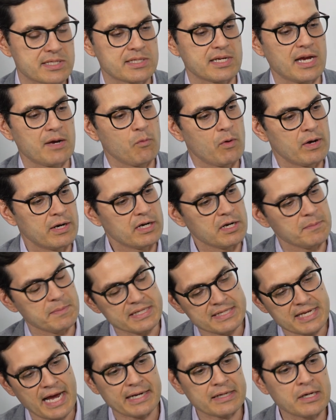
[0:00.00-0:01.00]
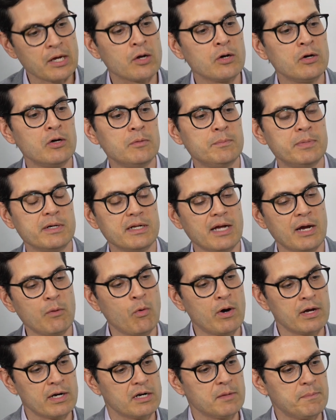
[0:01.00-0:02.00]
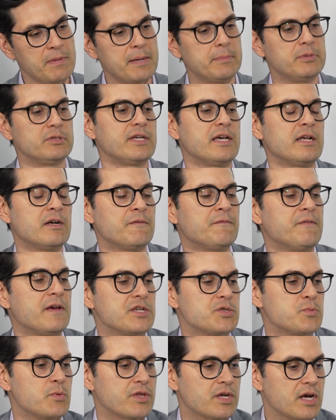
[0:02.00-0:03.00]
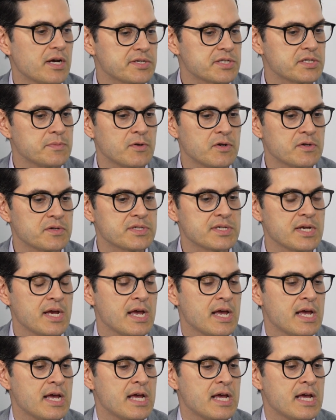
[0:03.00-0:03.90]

I wanted to be technical, but I wanted to be able to interface with customers.